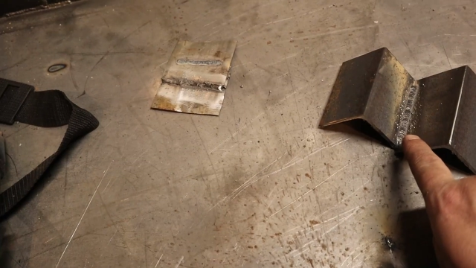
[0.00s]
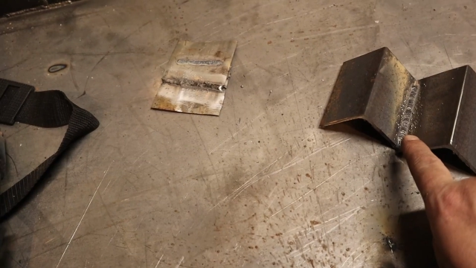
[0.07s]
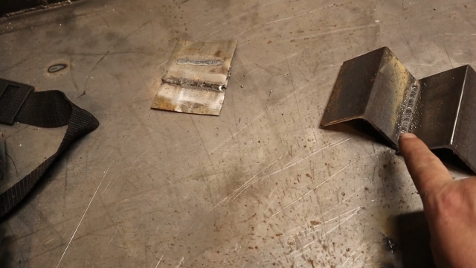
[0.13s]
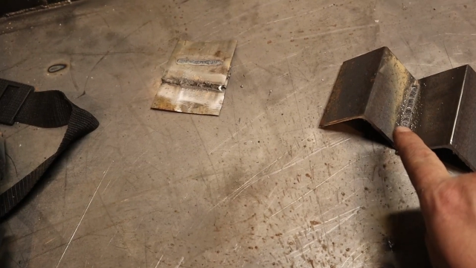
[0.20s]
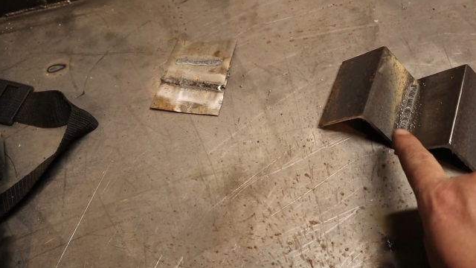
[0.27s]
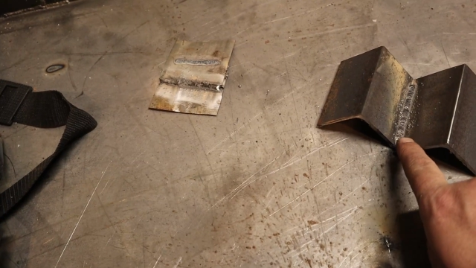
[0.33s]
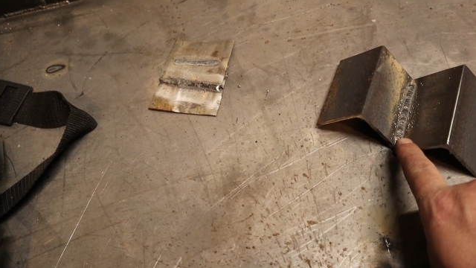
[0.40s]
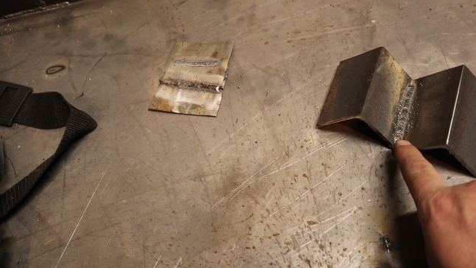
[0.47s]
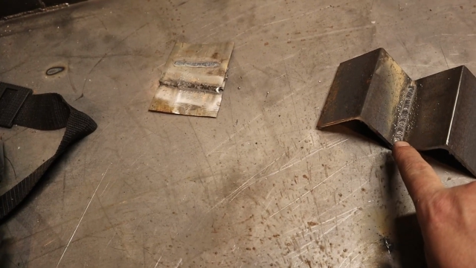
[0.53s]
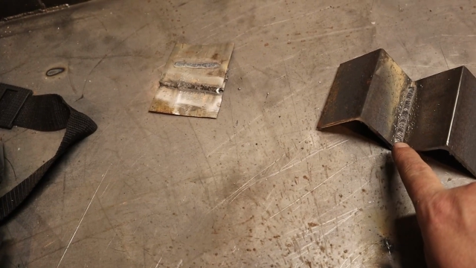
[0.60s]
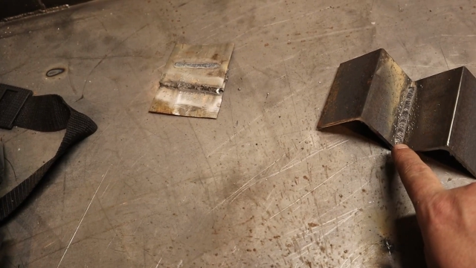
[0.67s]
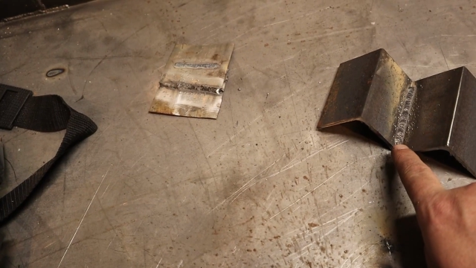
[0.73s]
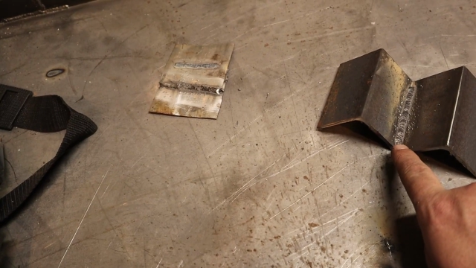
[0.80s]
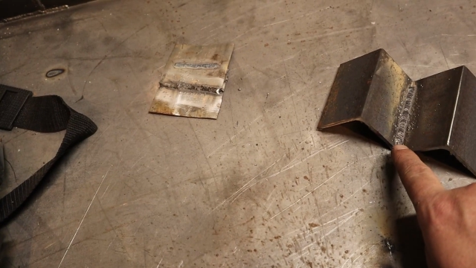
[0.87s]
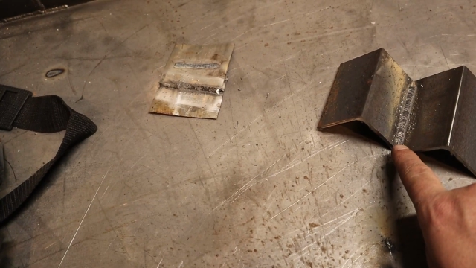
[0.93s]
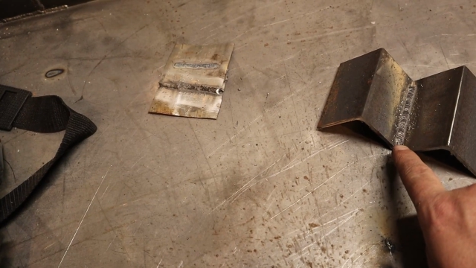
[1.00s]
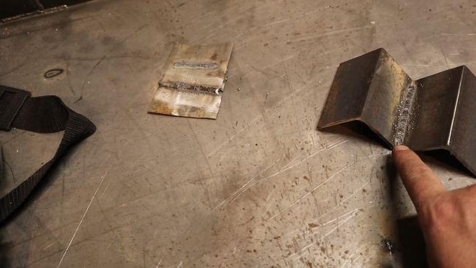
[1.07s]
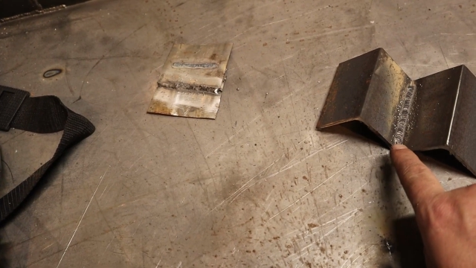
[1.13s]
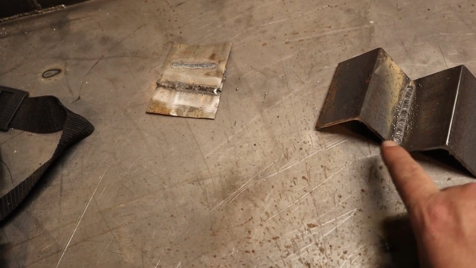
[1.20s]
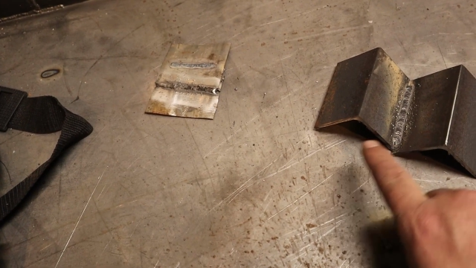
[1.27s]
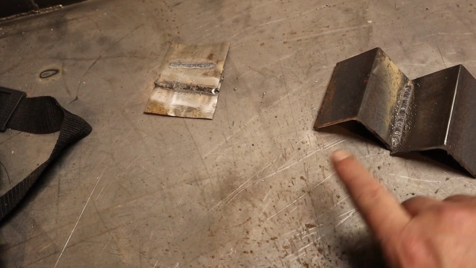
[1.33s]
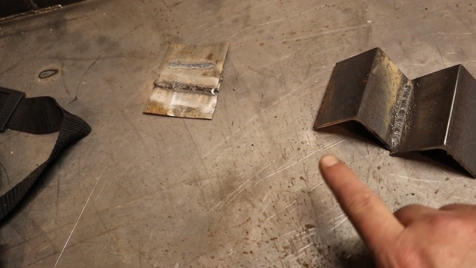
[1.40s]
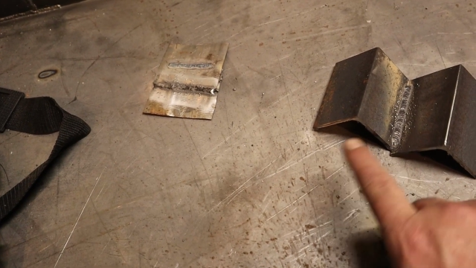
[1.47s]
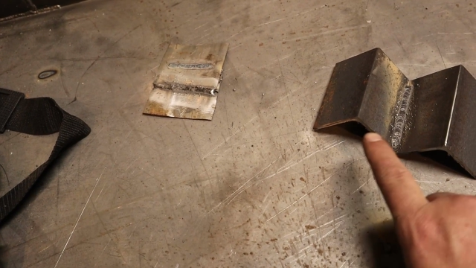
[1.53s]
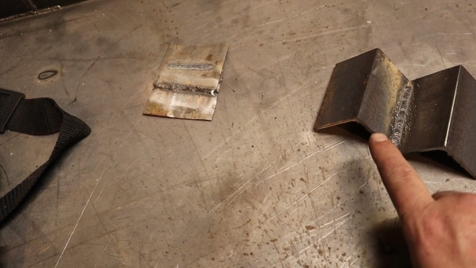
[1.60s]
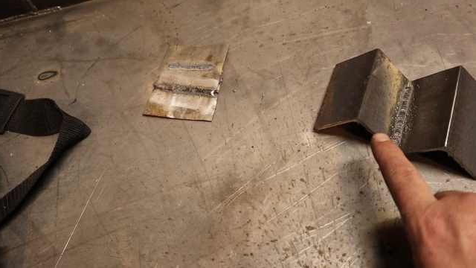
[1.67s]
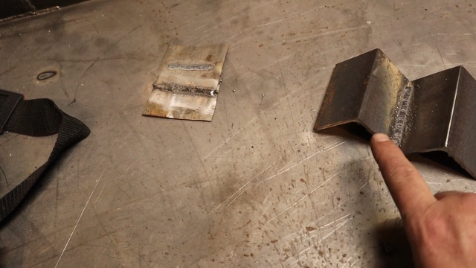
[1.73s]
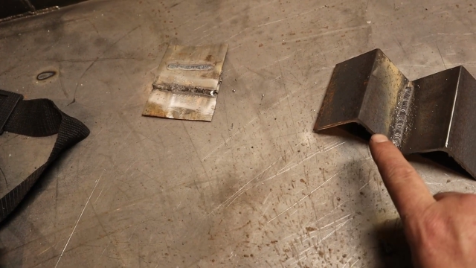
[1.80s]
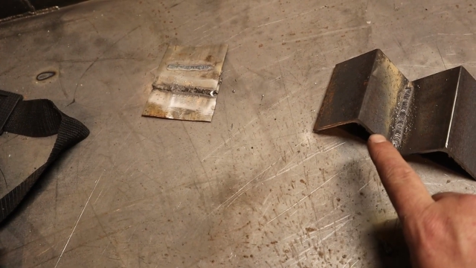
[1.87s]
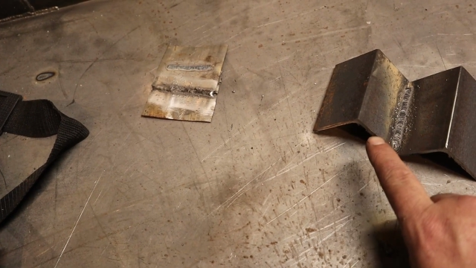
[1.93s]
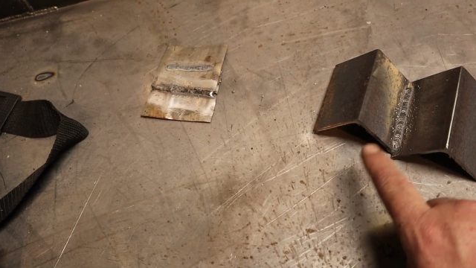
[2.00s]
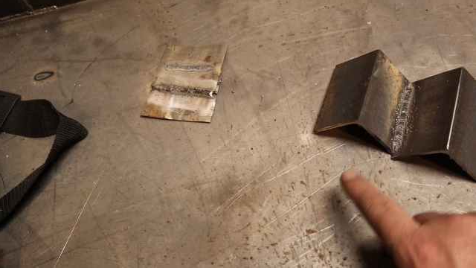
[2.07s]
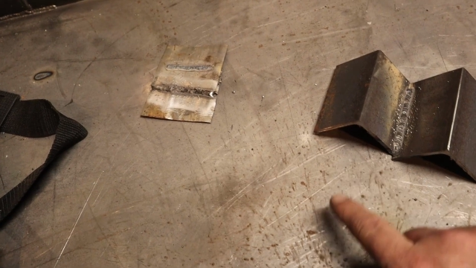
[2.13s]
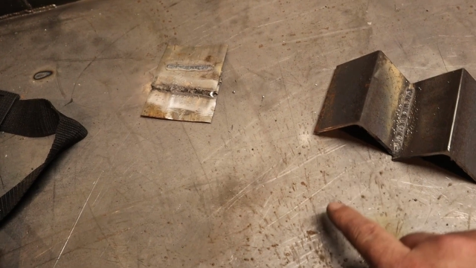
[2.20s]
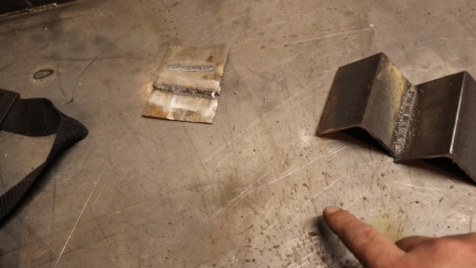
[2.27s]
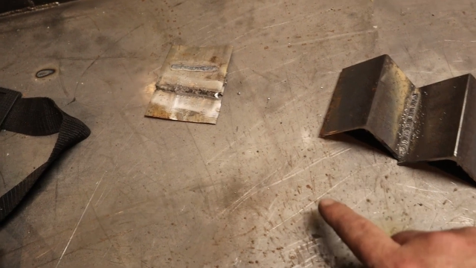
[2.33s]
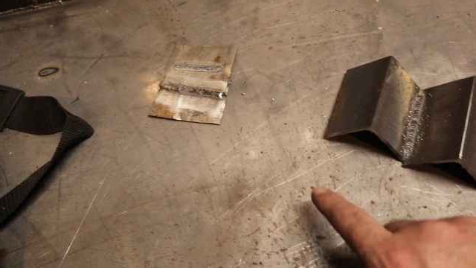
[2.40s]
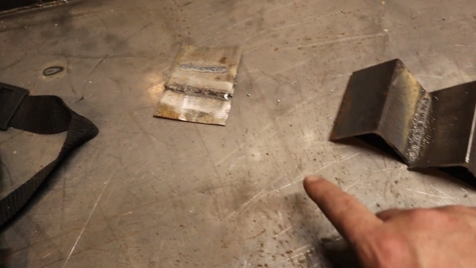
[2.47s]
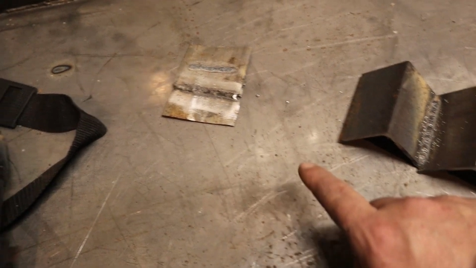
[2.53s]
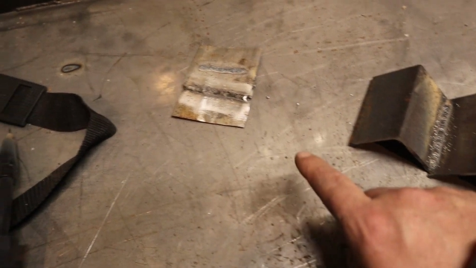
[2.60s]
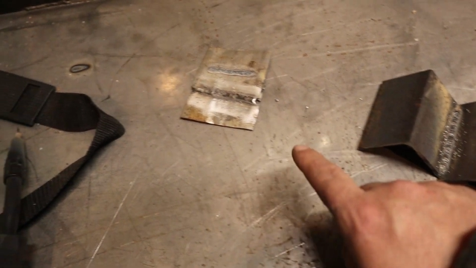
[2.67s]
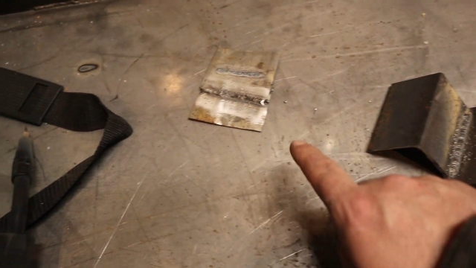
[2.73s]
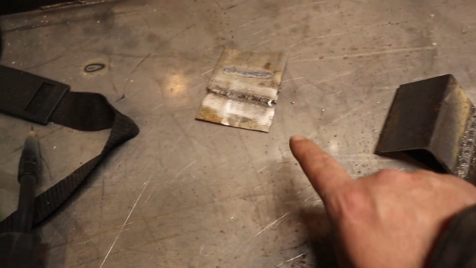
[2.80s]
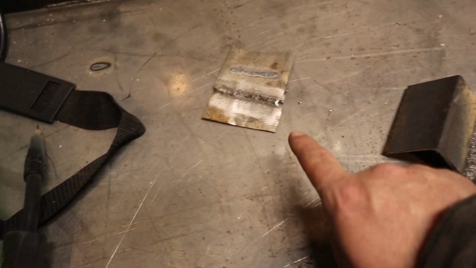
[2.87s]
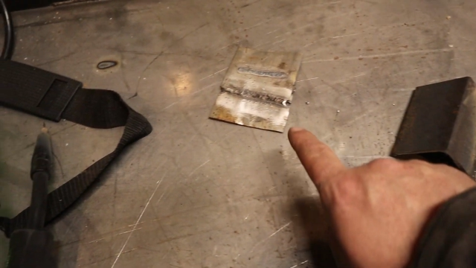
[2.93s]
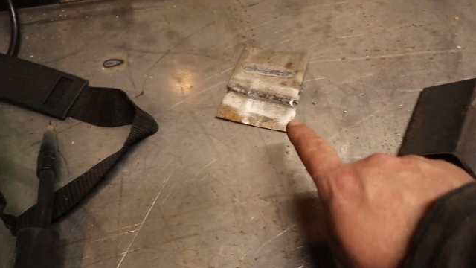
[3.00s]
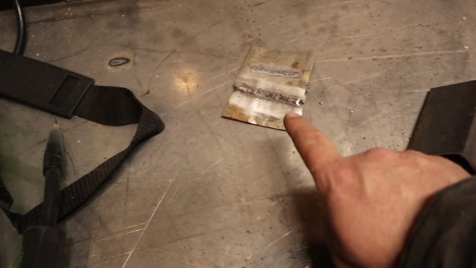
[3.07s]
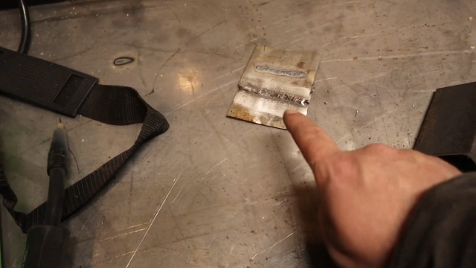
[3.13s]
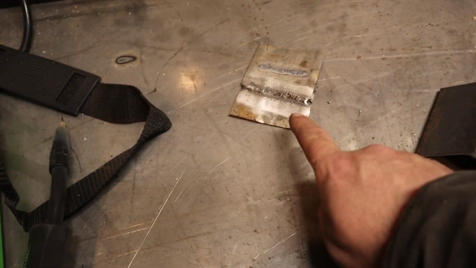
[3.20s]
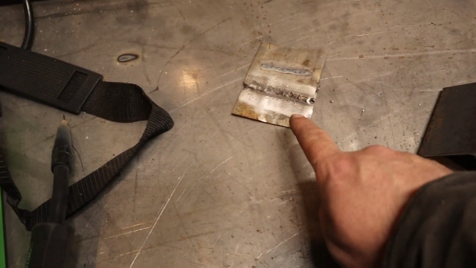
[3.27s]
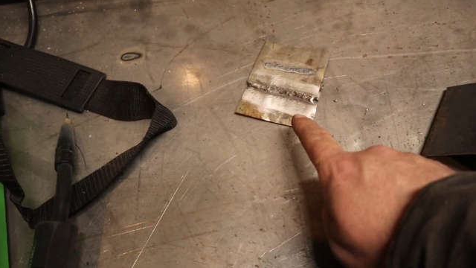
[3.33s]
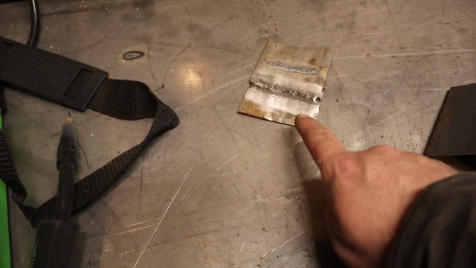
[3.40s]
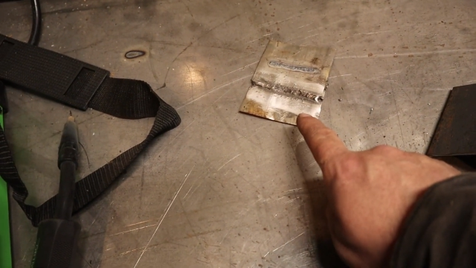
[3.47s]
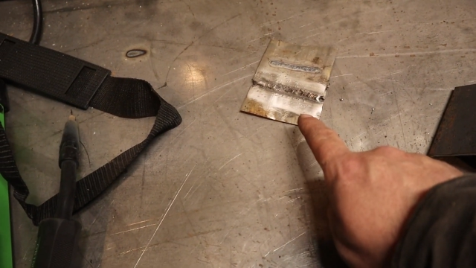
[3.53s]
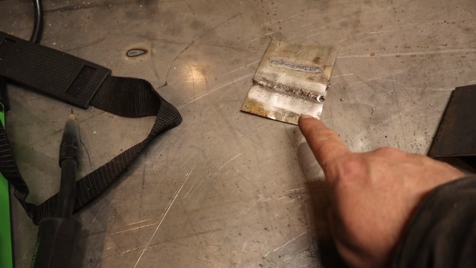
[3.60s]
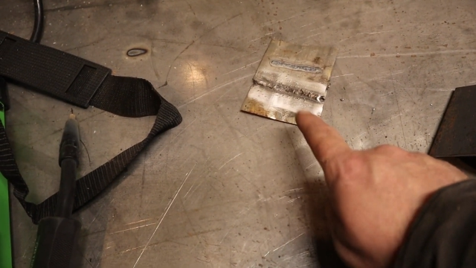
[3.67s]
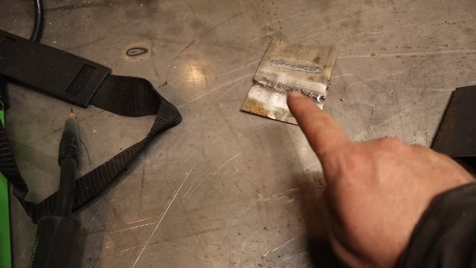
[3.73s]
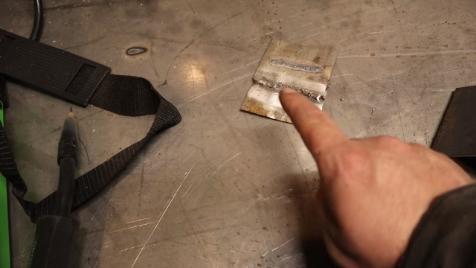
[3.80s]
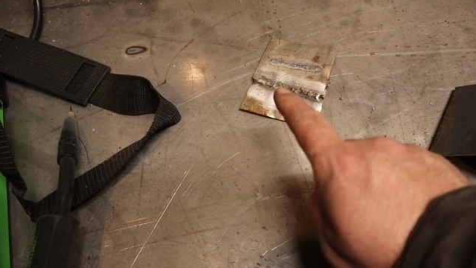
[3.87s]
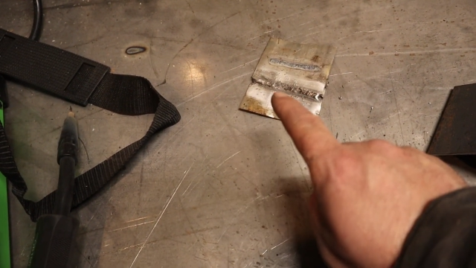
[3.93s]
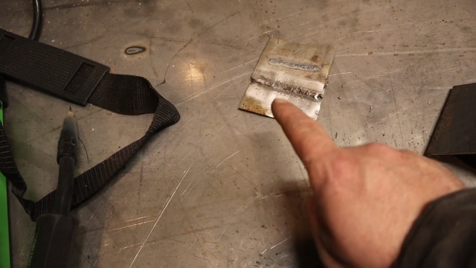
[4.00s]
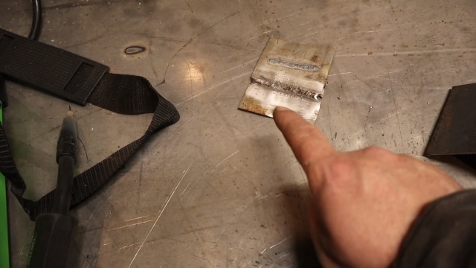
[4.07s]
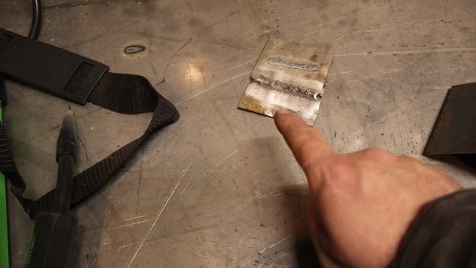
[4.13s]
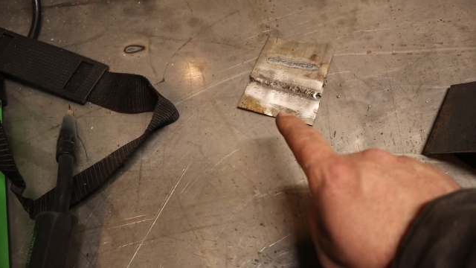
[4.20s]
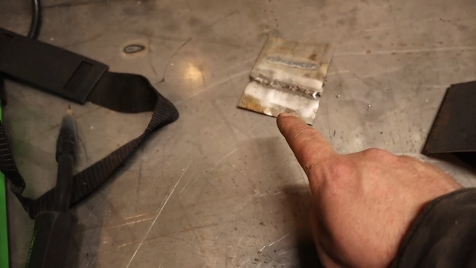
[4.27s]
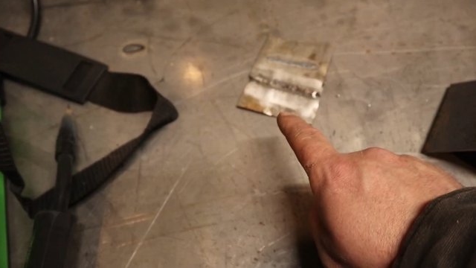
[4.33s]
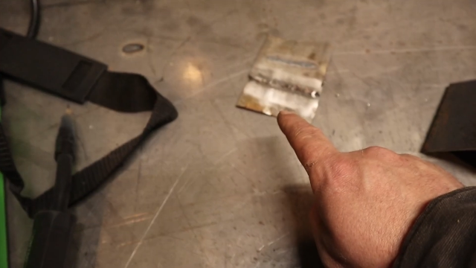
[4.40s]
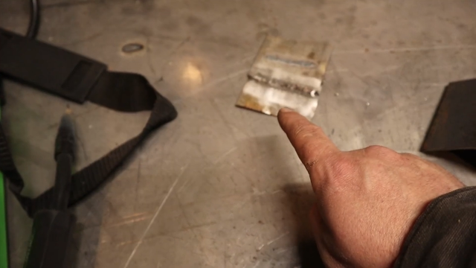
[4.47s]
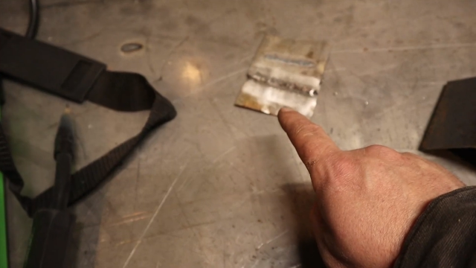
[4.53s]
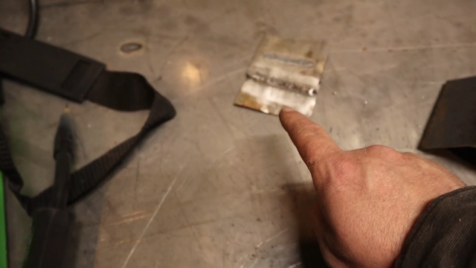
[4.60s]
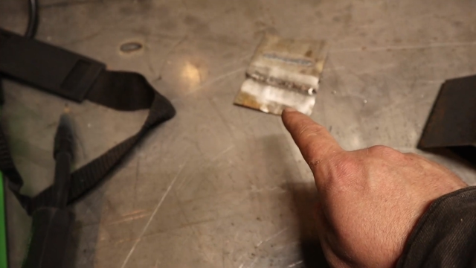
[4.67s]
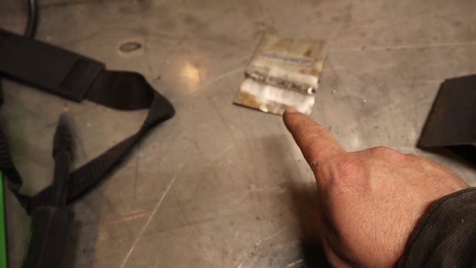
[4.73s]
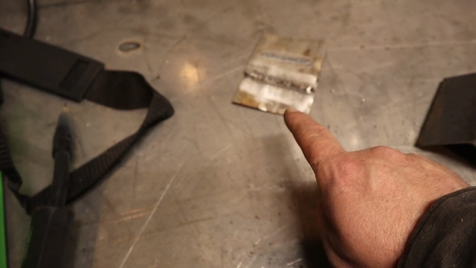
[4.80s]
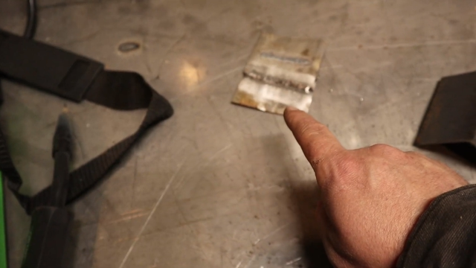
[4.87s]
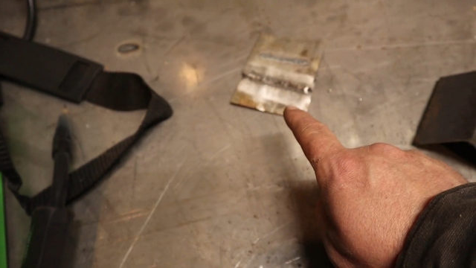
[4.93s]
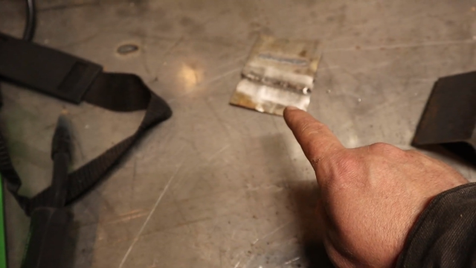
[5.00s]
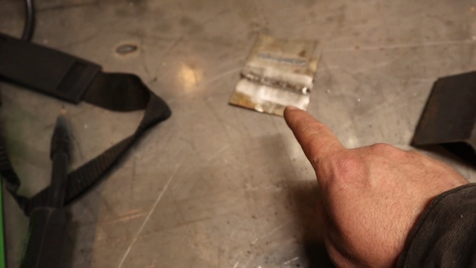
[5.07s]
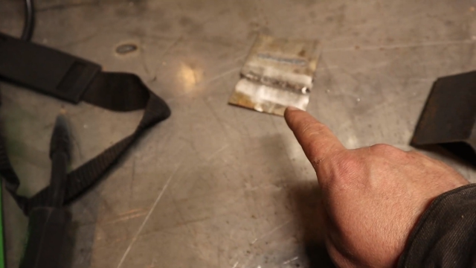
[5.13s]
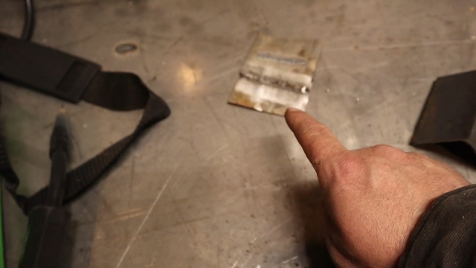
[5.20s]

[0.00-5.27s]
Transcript: [unreadable: no face in view]